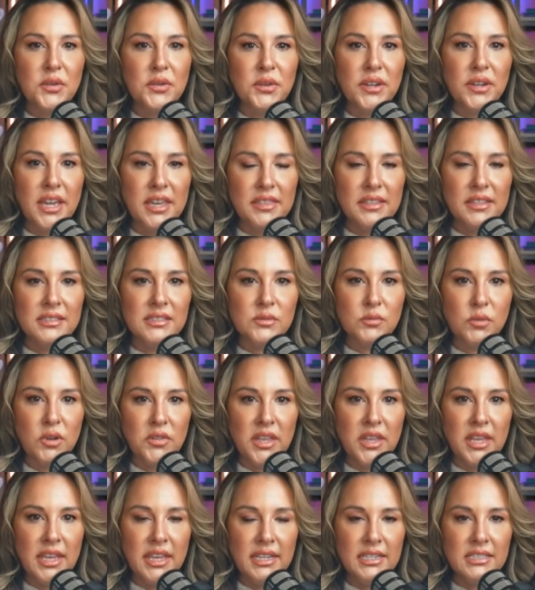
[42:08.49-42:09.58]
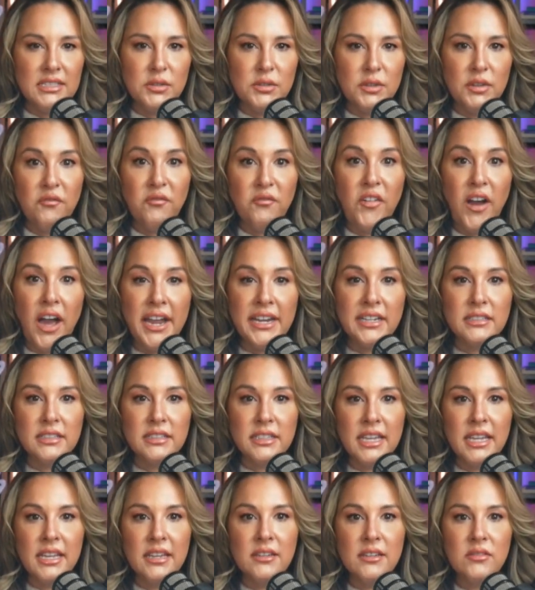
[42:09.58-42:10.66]
Okay, this is where they get into it.
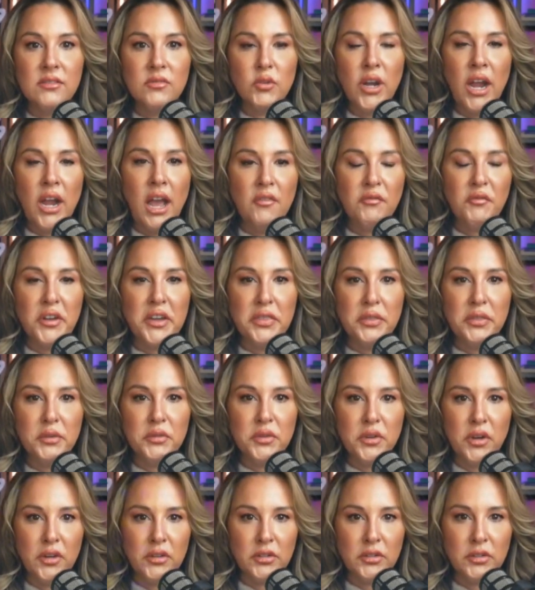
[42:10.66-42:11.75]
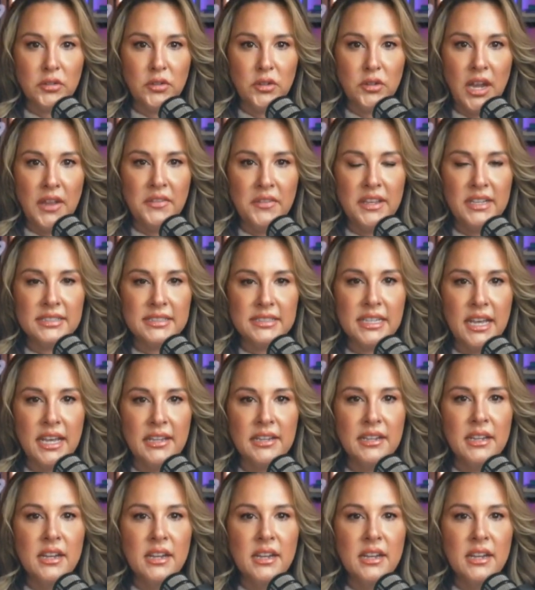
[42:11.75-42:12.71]
Finally, we're halfway through the article, and they said